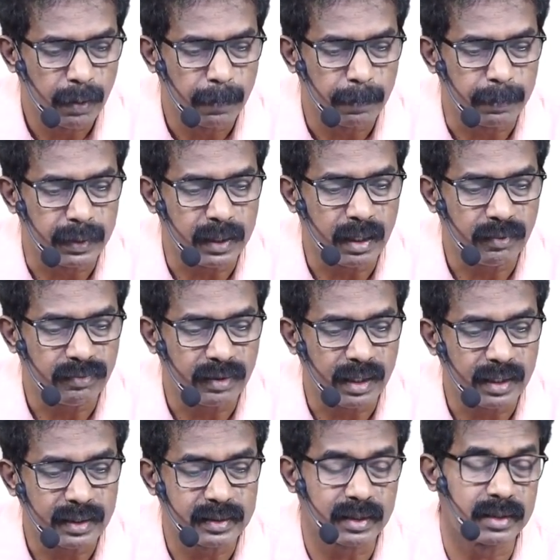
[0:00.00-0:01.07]
P of A
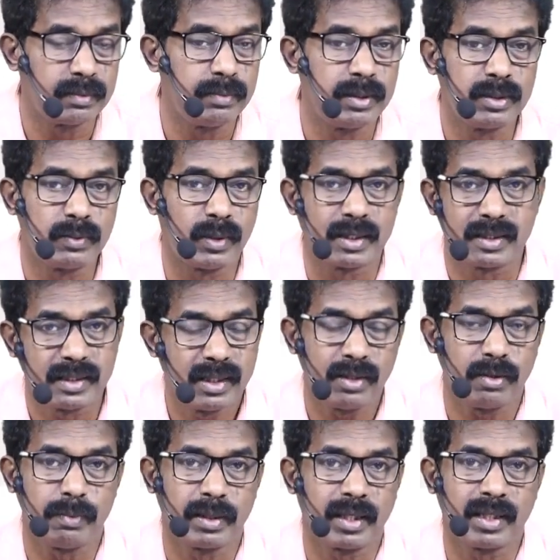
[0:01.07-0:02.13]
intersection B is what?
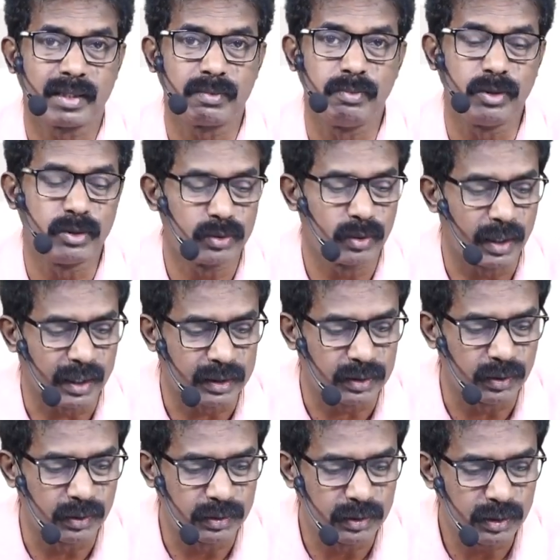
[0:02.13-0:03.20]
0 because mutually
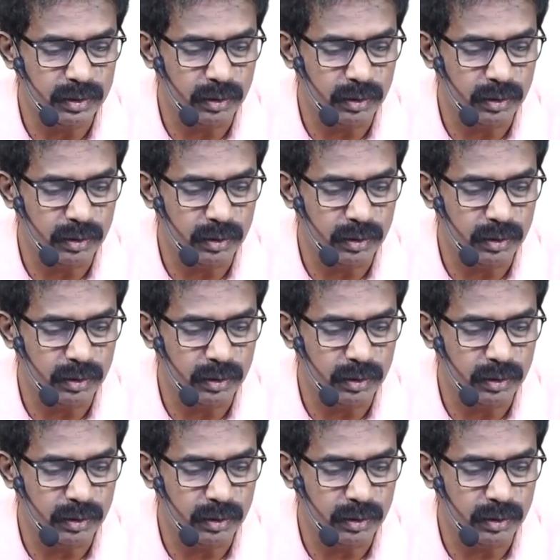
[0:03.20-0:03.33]
exclusive.